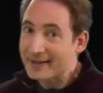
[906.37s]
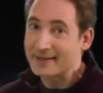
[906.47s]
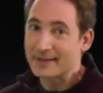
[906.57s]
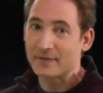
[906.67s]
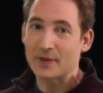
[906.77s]

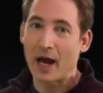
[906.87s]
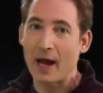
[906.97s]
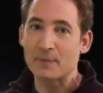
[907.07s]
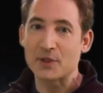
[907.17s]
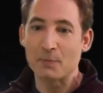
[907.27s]
Despite the
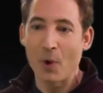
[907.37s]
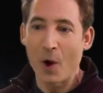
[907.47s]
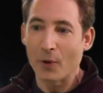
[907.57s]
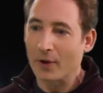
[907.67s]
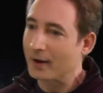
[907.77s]
difficulty, many
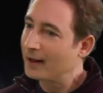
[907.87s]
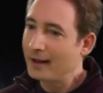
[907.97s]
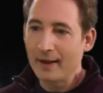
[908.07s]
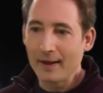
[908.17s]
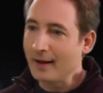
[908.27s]
physicists
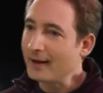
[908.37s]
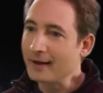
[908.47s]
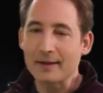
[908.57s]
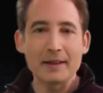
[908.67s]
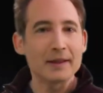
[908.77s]
are determined
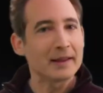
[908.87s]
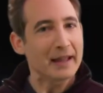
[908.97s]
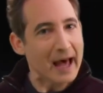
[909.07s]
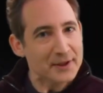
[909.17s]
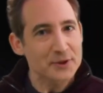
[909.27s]
to solve
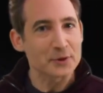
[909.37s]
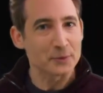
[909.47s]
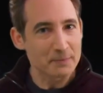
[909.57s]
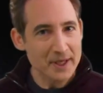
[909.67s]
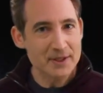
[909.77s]

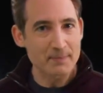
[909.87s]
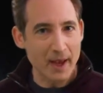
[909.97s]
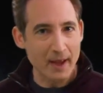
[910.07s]
superstring theory.